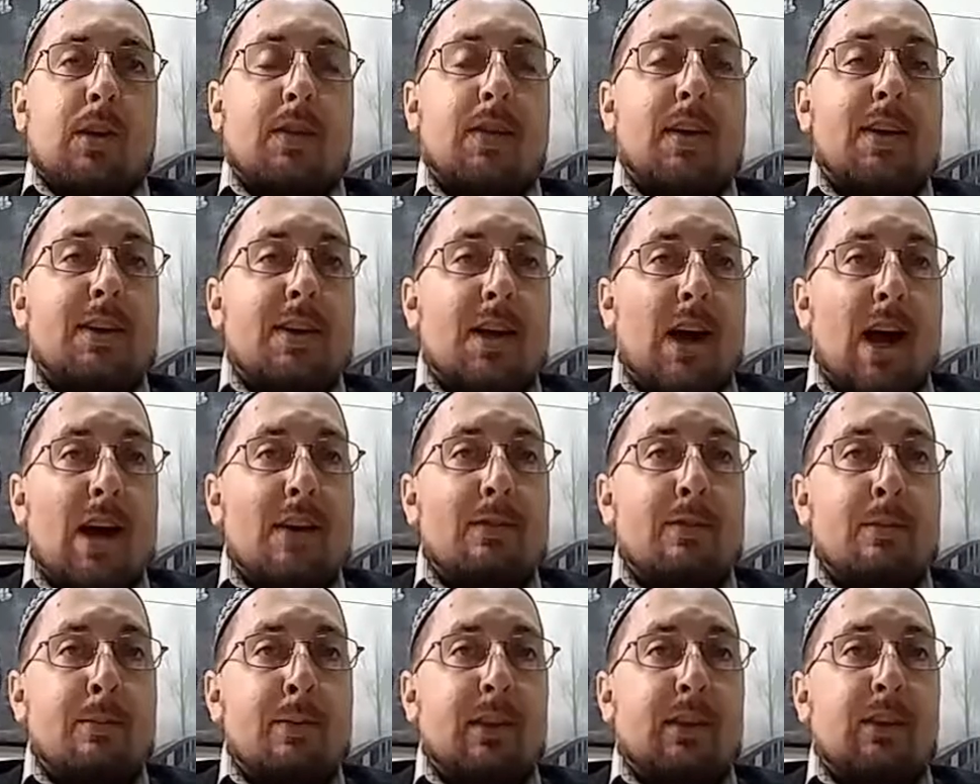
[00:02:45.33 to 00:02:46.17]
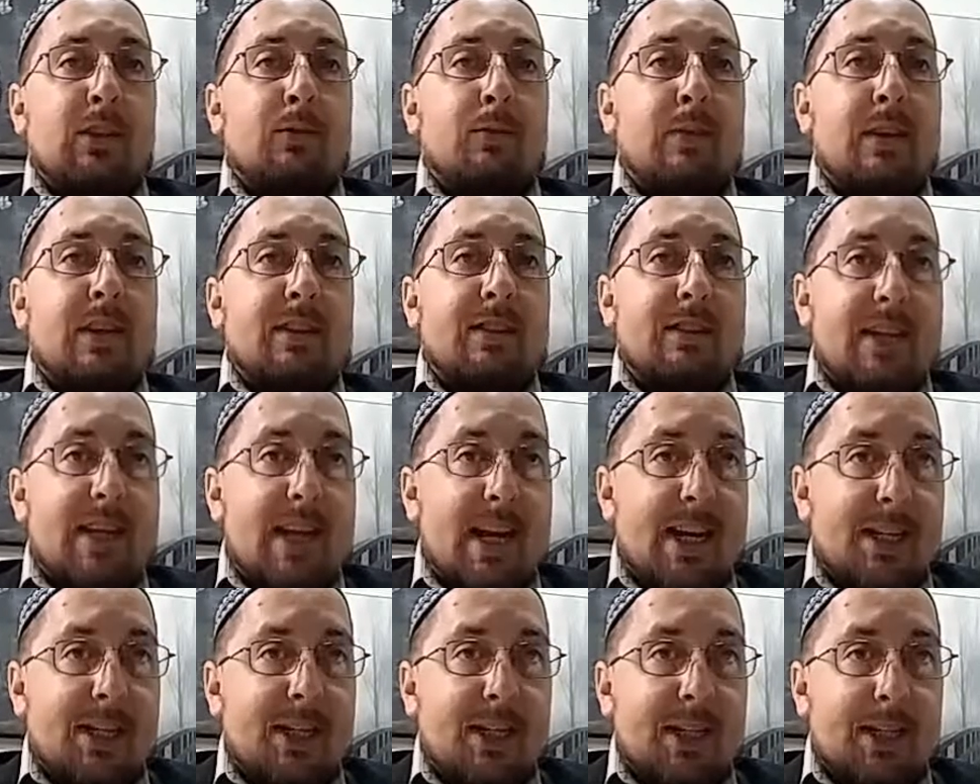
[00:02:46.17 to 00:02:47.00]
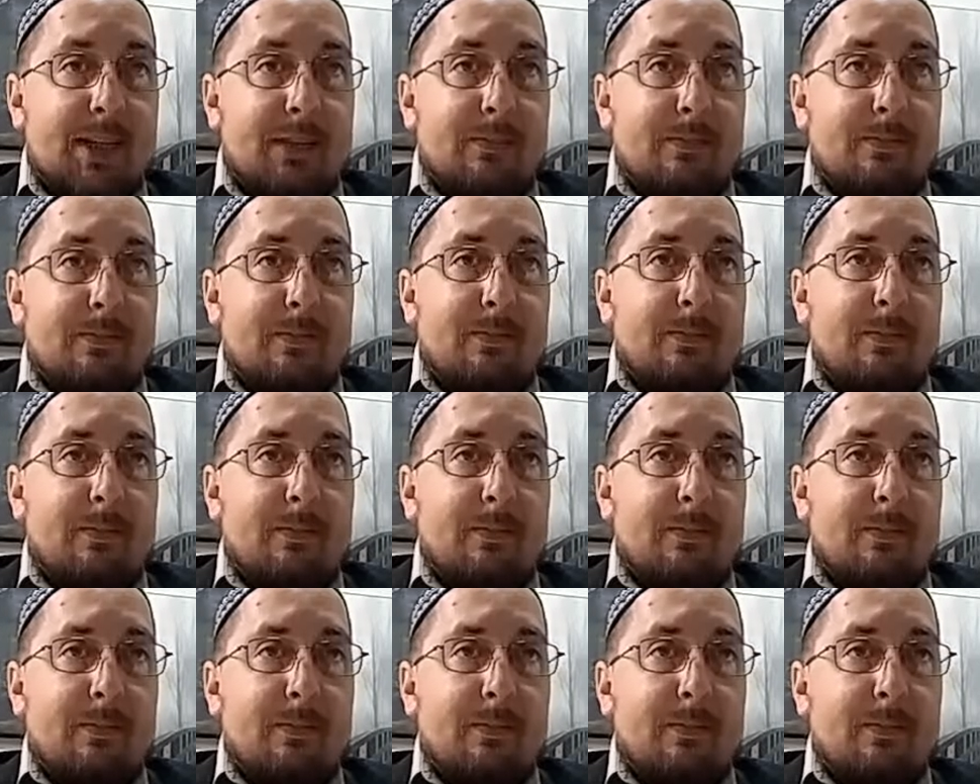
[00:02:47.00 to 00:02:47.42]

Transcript: Now, they died from asphyxiation.